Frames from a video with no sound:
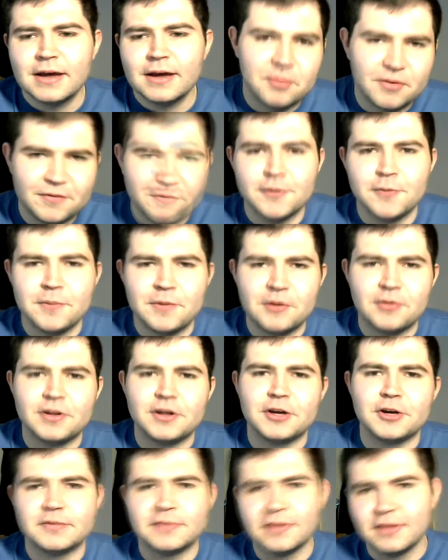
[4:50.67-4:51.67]
before
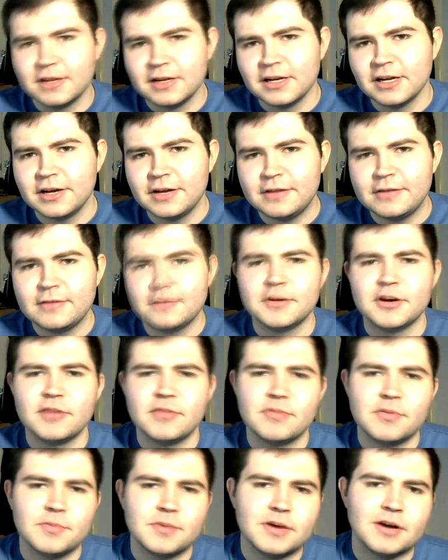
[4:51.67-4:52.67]
building up to the lighter
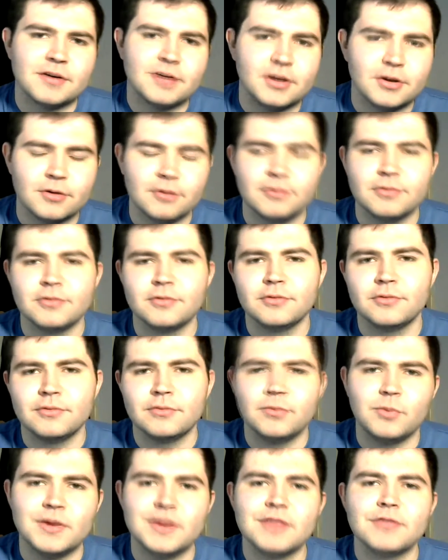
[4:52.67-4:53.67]
moment where he
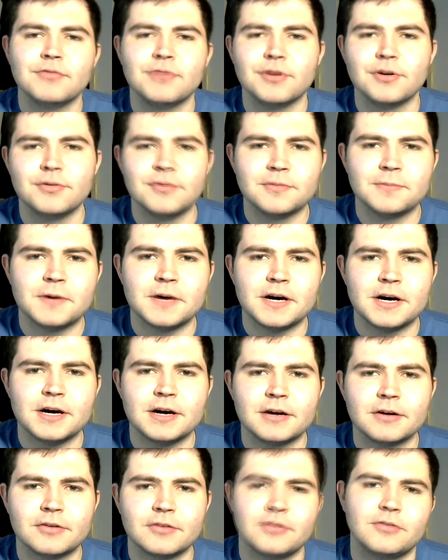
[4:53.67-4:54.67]
goes with Rosa
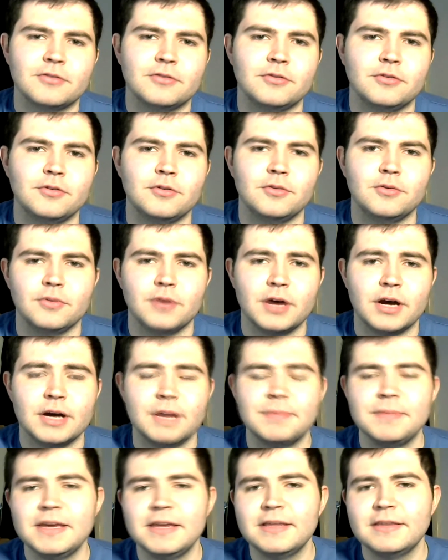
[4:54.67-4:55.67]
Parks to
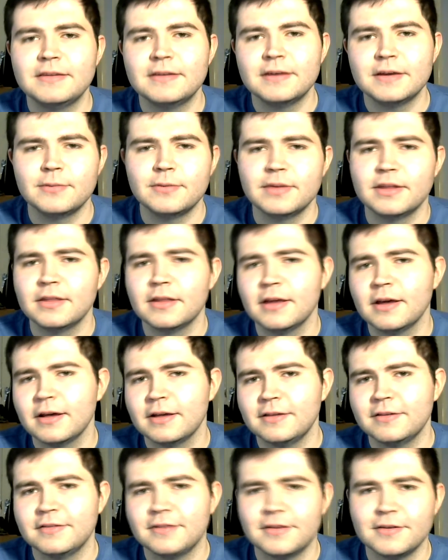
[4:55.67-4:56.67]
her meeting with
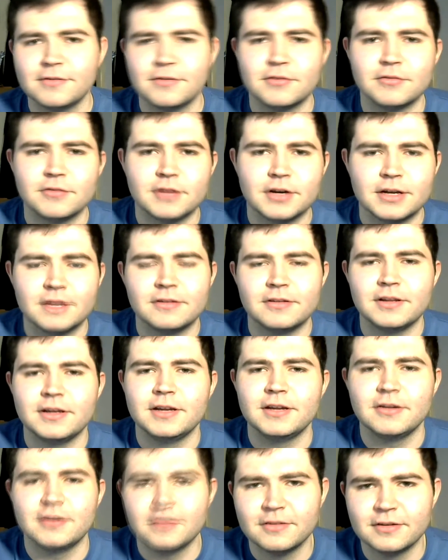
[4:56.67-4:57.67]
early civil rights
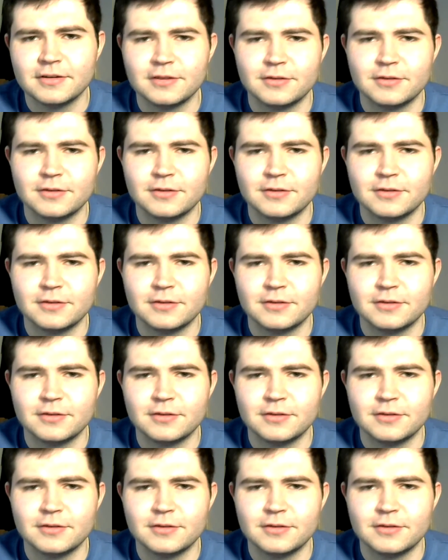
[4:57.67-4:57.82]
leaders,